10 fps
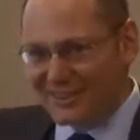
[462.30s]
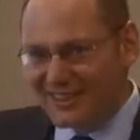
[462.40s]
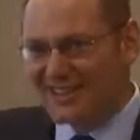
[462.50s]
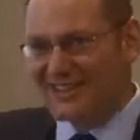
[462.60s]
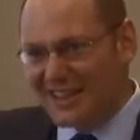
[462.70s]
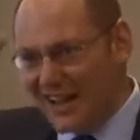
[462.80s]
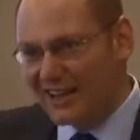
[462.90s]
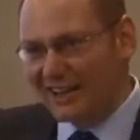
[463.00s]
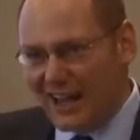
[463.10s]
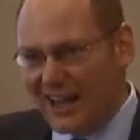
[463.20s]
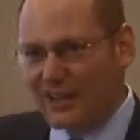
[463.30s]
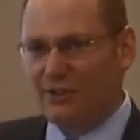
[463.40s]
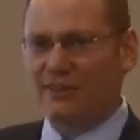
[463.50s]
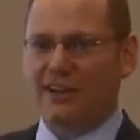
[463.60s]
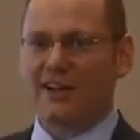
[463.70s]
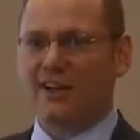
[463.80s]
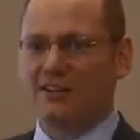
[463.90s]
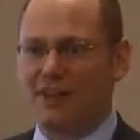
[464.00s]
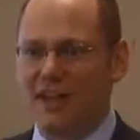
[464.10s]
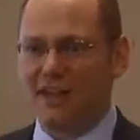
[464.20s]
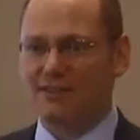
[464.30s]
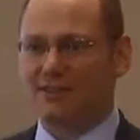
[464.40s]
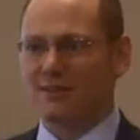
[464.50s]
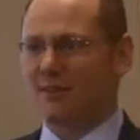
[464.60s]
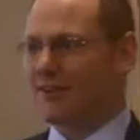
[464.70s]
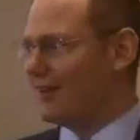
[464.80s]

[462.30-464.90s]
This is not a guy you think of as